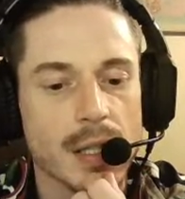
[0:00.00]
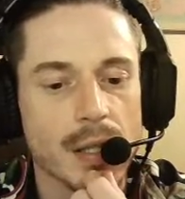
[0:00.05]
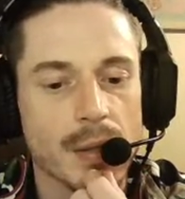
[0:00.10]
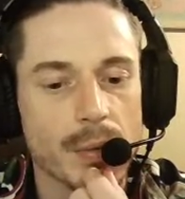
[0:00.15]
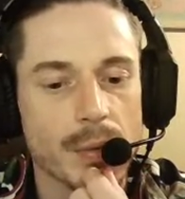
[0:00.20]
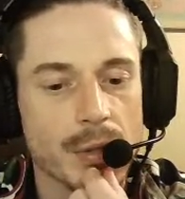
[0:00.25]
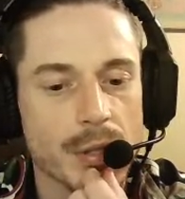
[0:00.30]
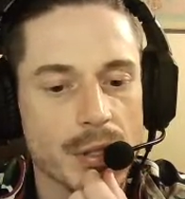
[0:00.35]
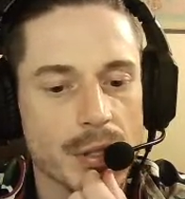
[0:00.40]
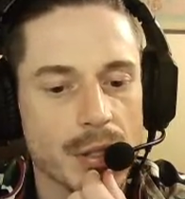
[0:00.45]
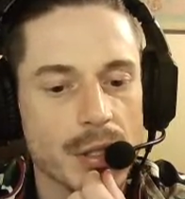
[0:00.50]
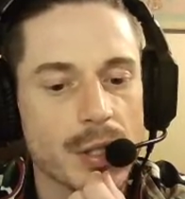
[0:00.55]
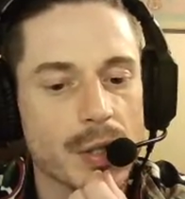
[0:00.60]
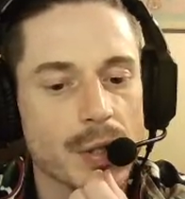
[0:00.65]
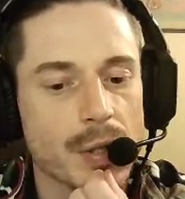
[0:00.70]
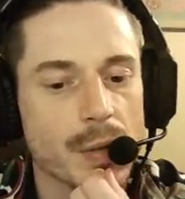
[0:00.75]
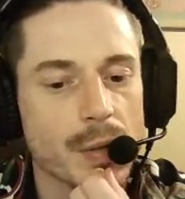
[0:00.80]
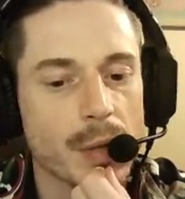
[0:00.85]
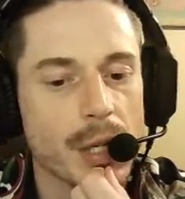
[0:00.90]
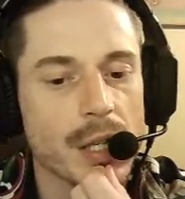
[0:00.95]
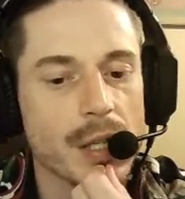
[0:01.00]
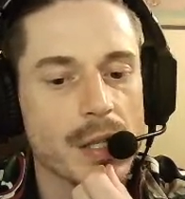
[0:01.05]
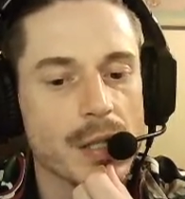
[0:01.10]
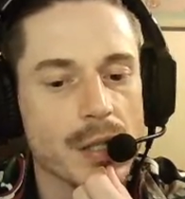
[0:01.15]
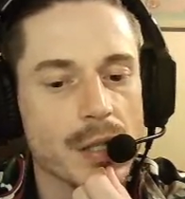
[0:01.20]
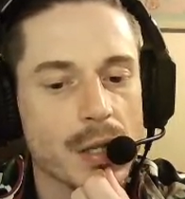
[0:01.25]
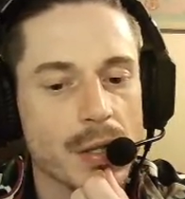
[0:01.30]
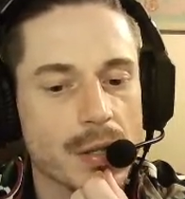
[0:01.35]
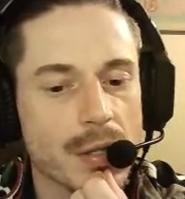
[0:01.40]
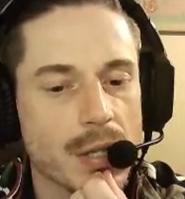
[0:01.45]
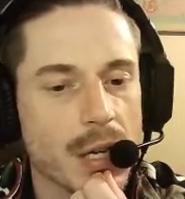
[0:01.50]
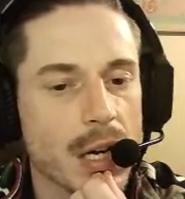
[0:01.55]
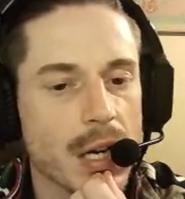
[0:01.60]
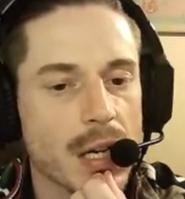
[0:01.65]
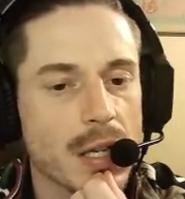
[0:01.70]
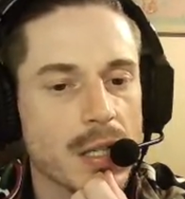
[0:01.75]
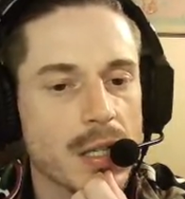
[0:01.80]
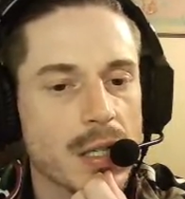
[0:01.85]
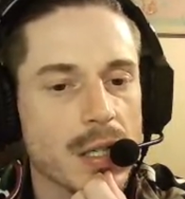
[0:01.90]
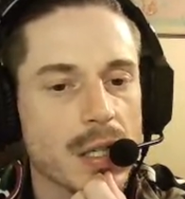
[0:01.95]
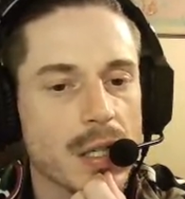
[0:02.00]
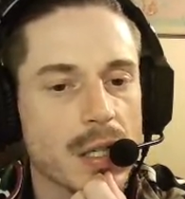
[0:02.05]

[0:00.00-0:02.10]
which is going to do a wait toast task,